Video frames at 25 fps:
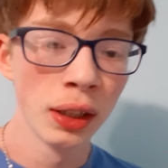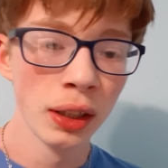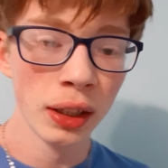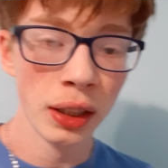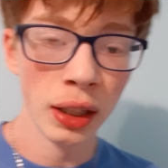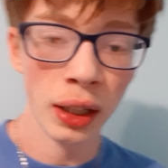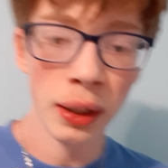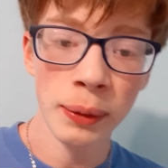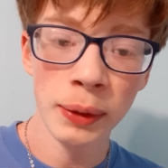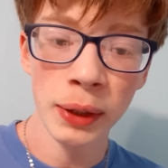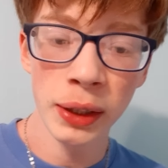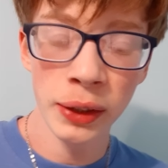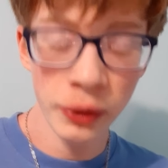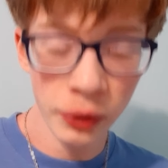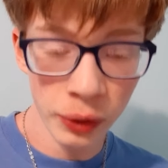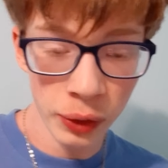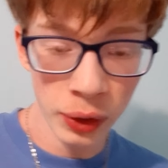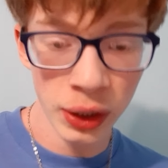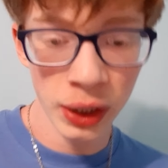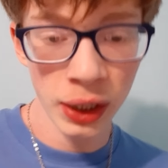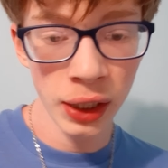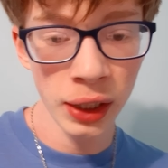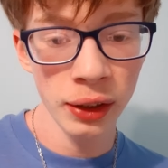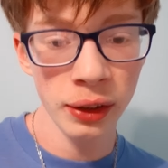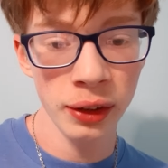Comment if you
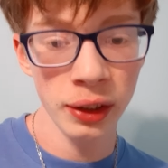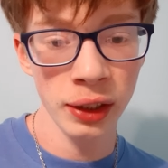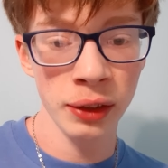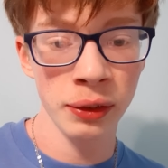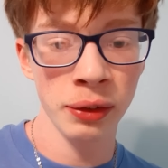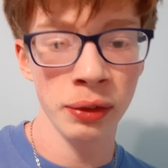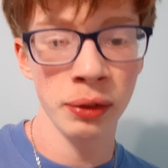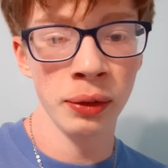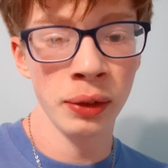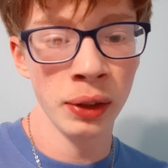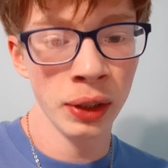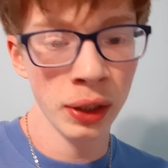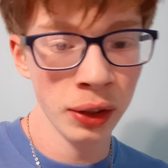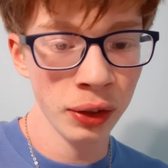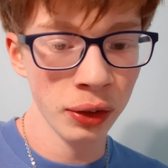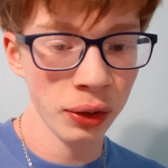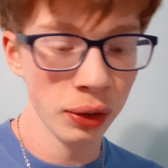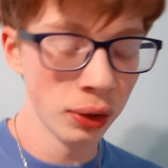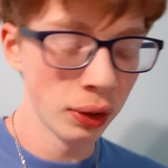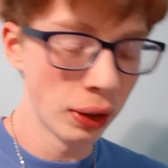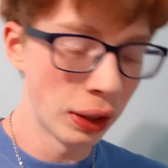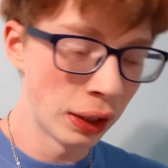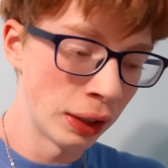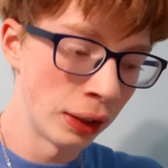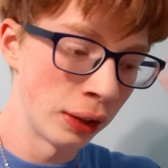get anything from
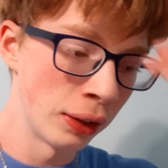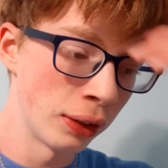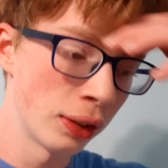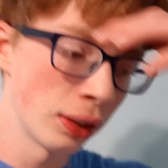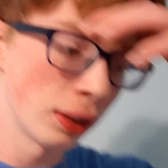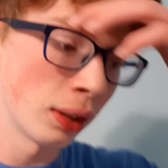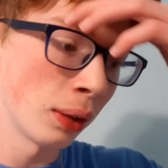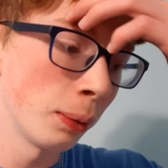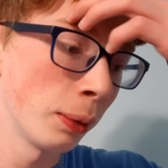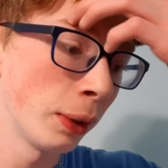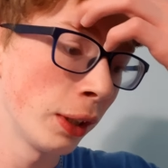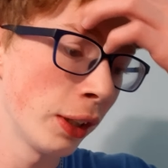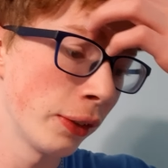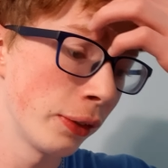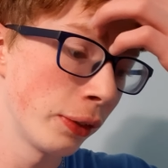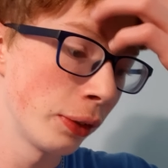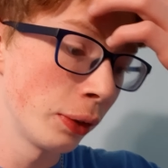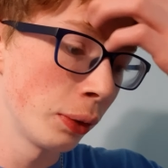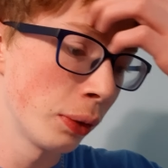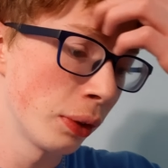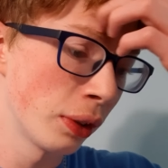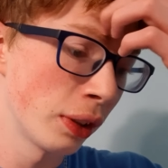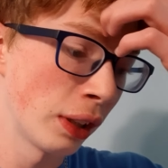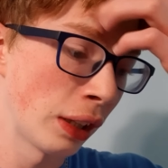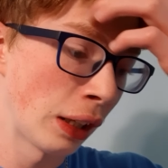this and tell me if
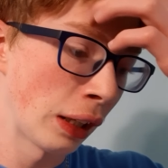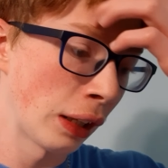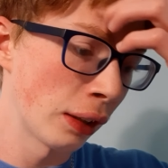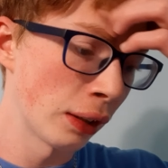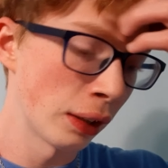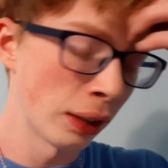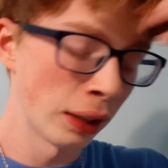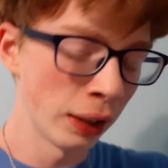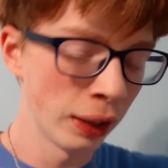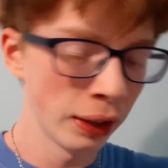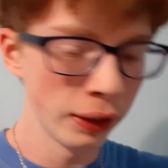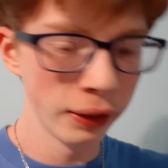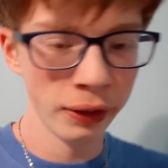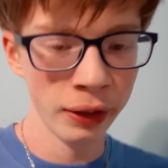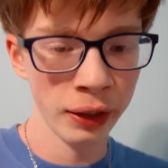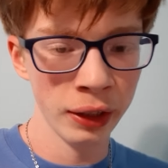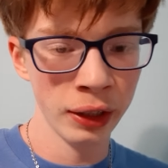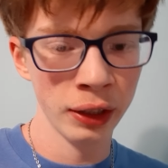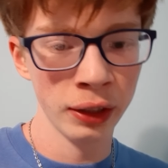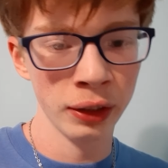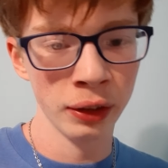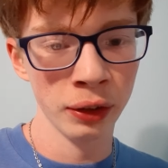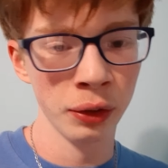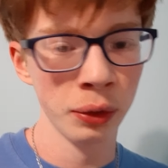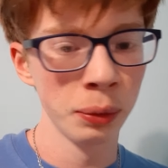you think that
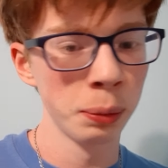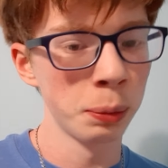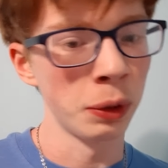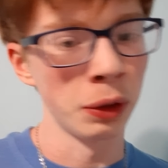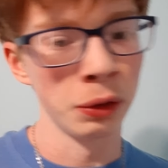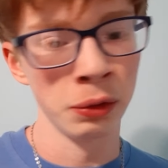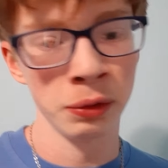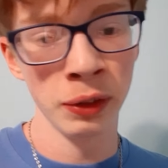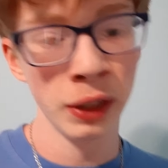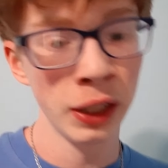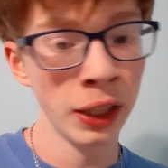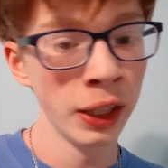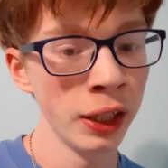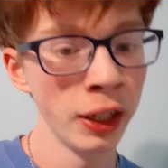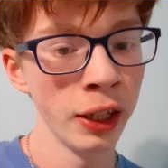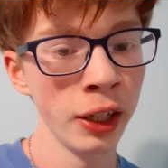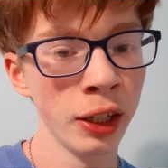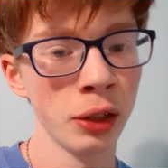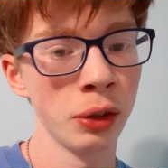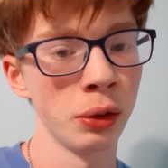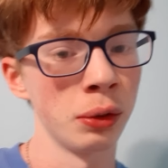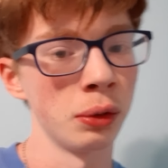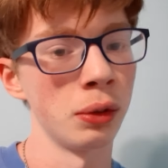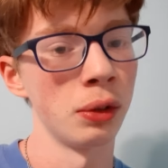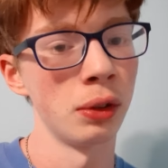anything is
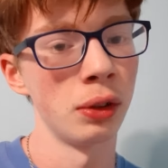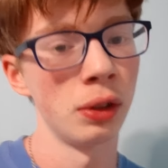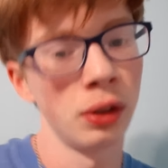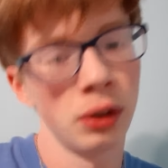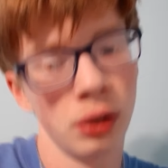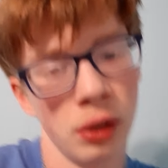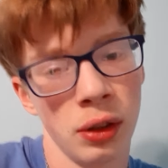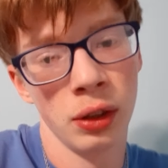prophetic or